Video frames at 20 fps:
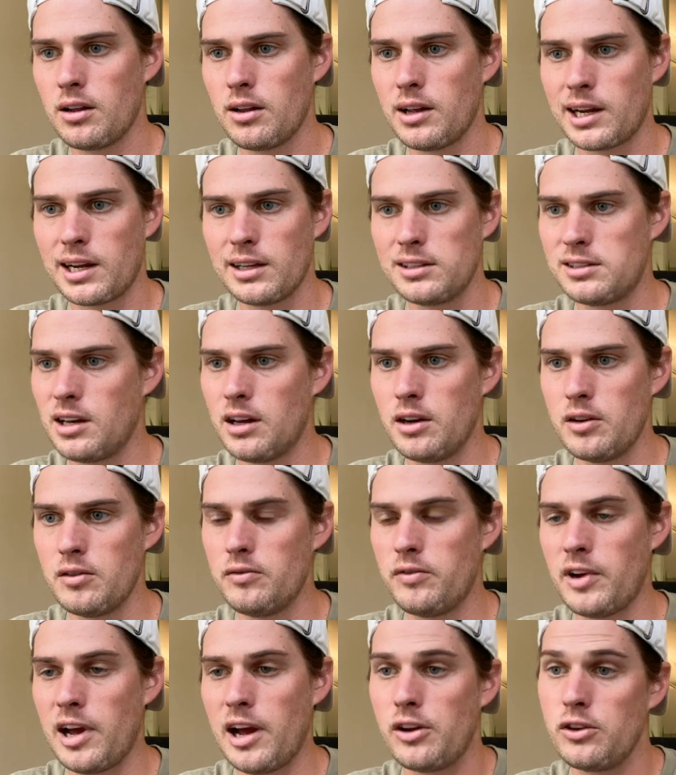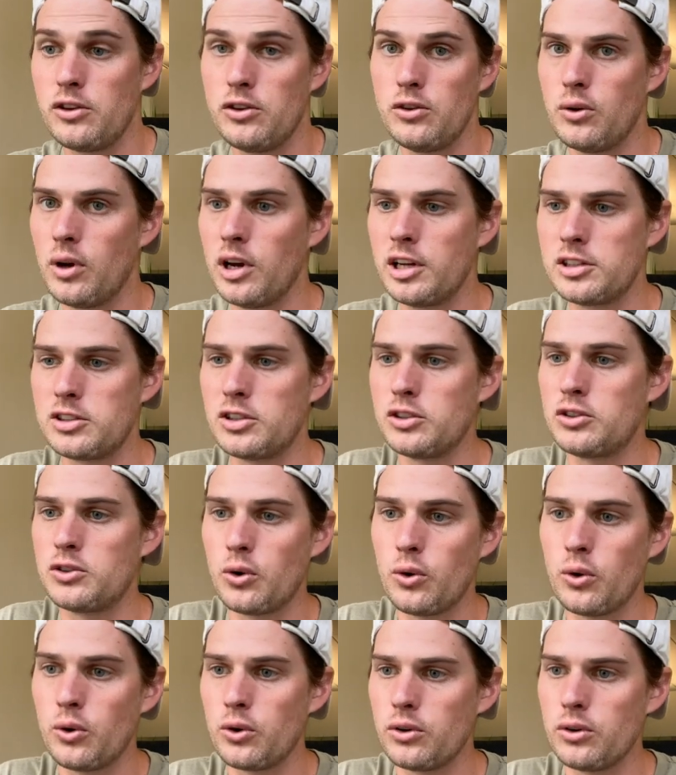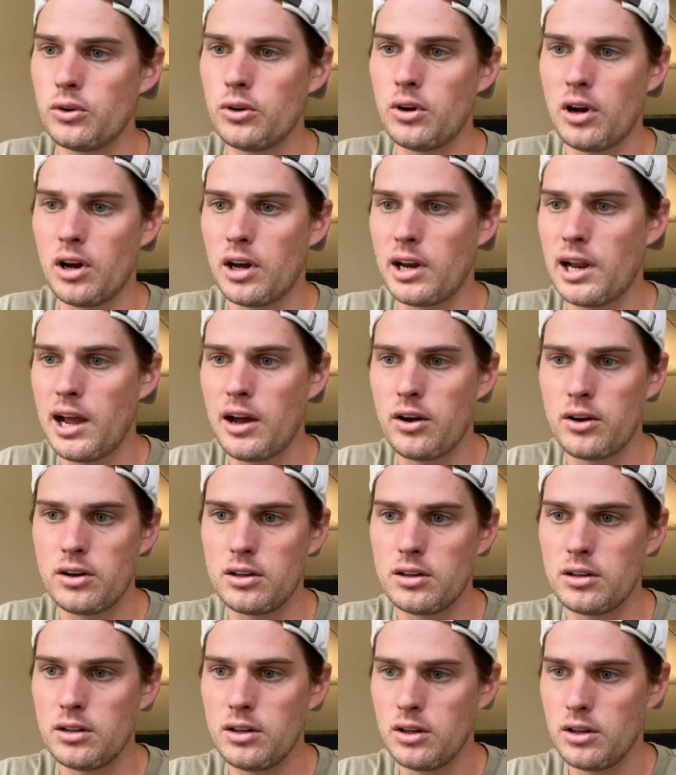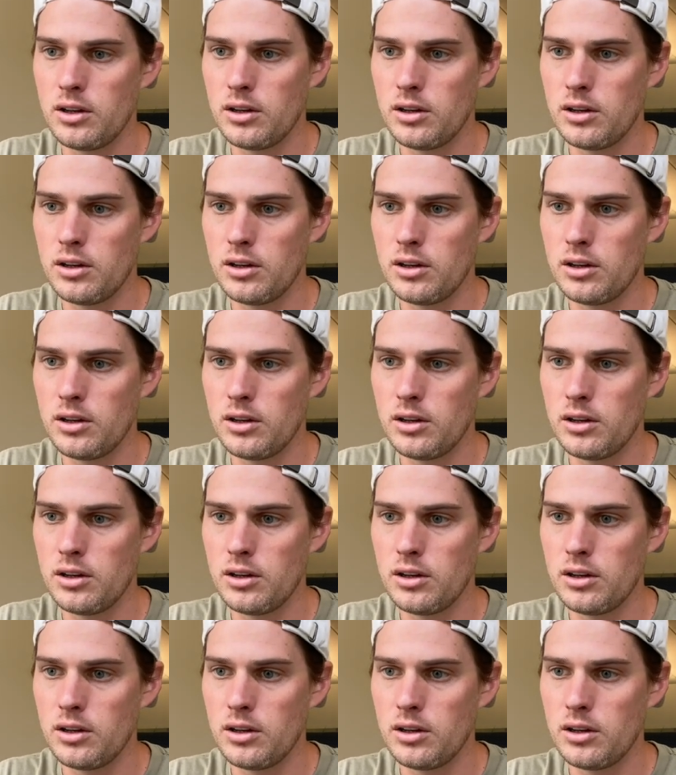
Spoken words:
like a ton of value, a tutorial on how to